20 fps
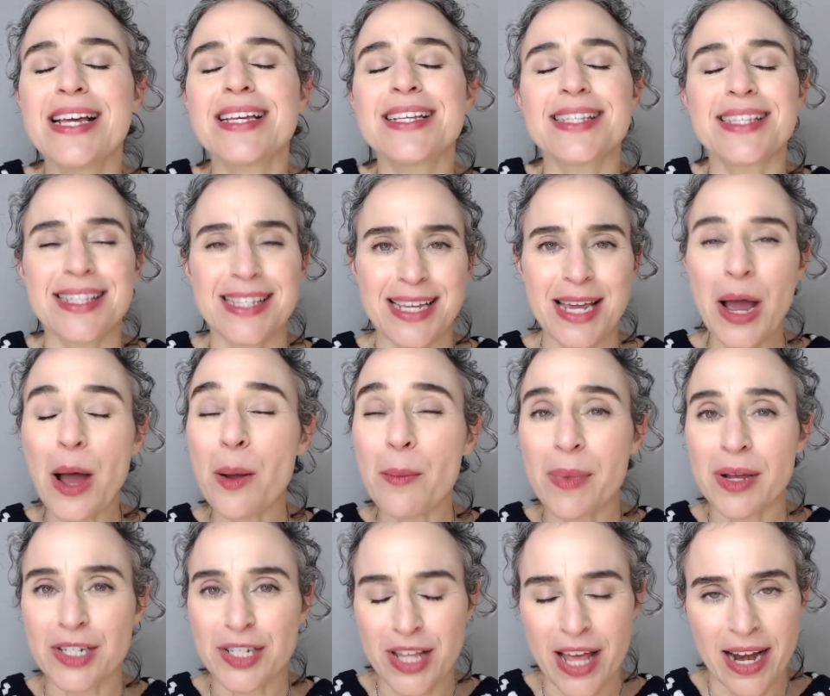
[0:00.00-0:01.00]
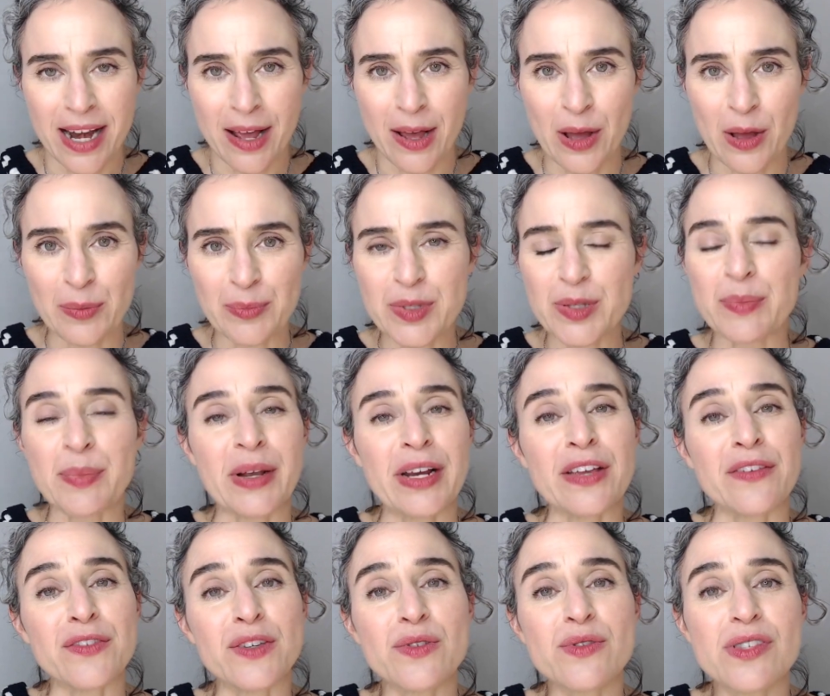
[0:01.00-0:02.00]
See how much that helps. But
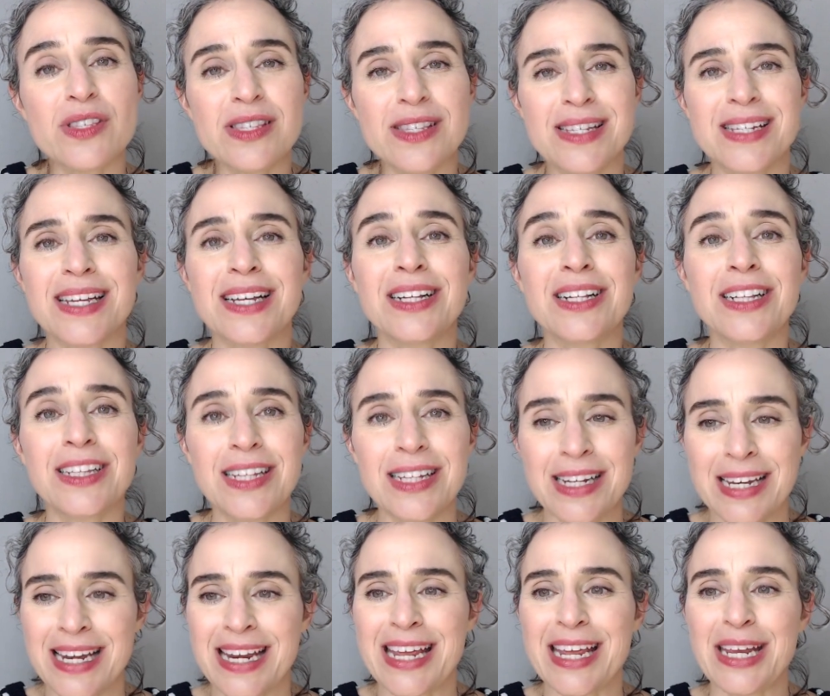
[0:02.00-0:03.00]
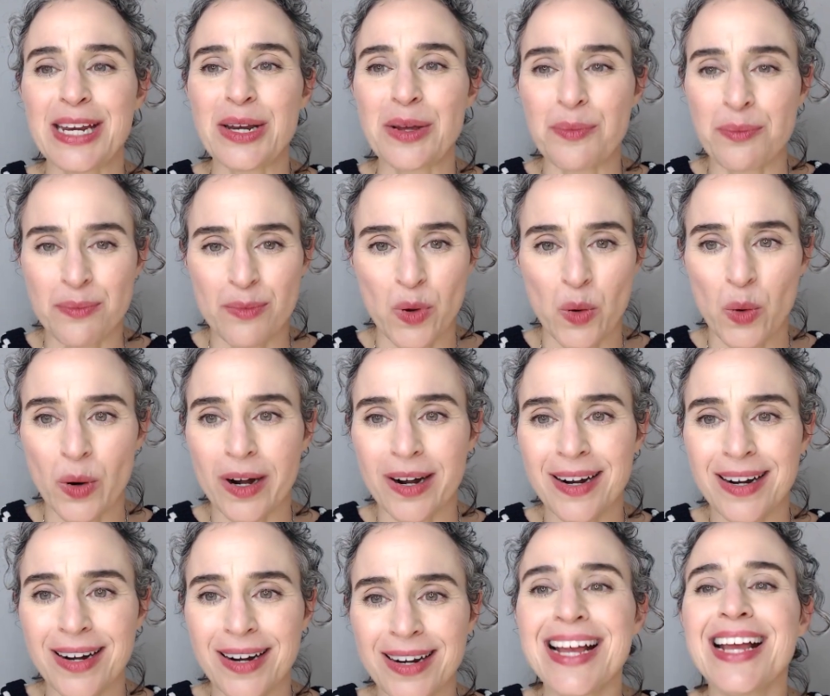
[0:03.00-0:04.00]
if you still need
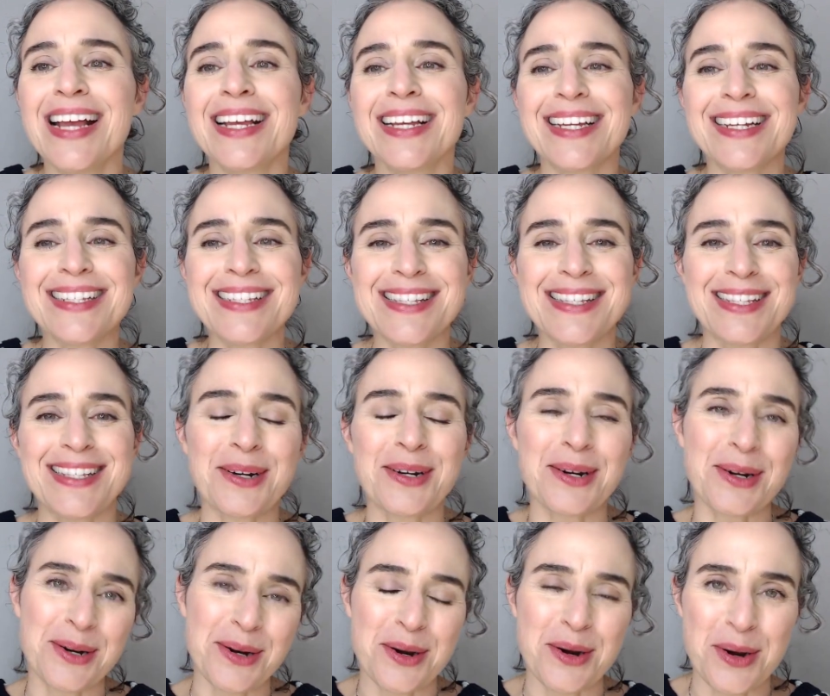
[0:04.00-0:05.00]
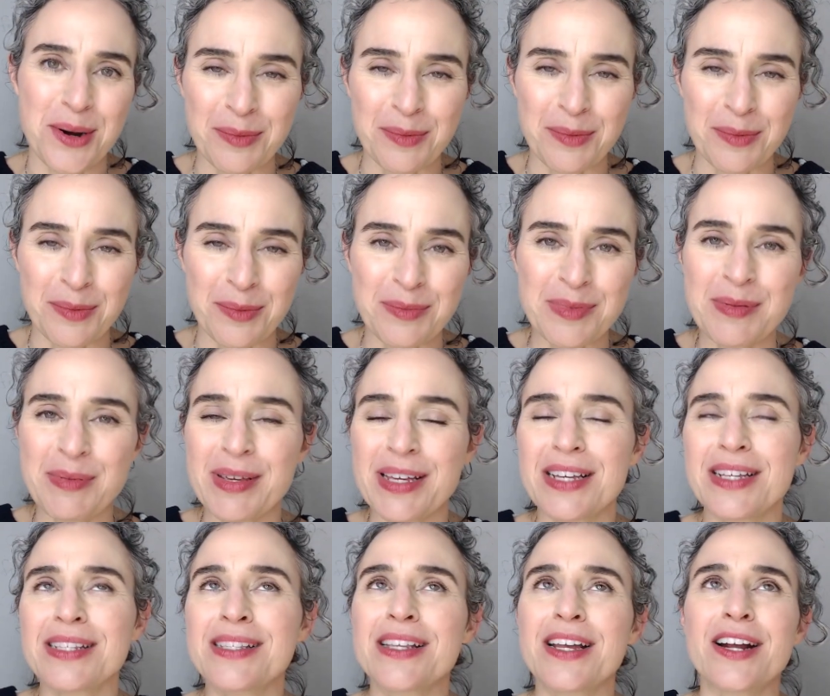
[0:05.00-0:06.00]
more, consider herbs
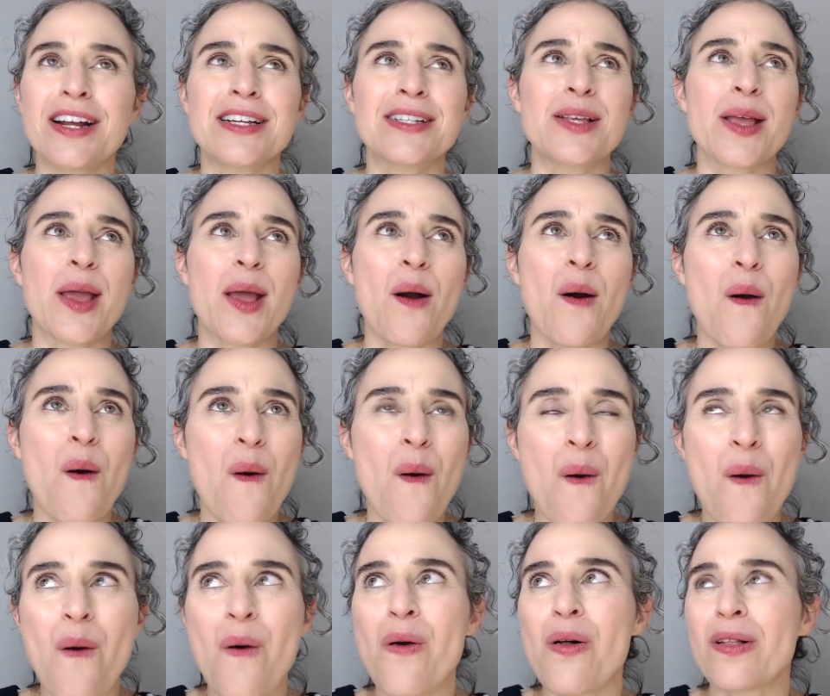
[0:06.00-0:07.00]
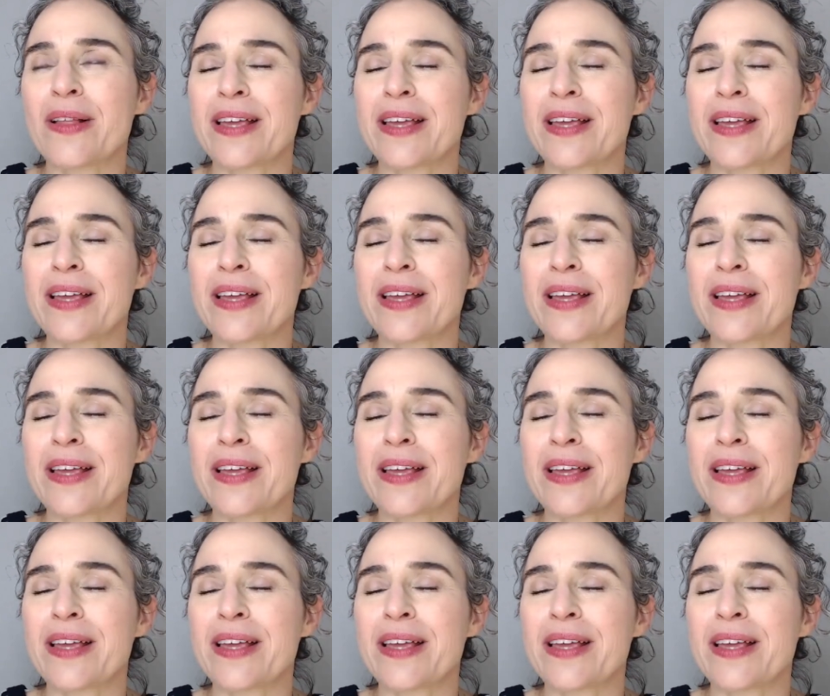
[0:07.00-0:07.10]
because there is a whole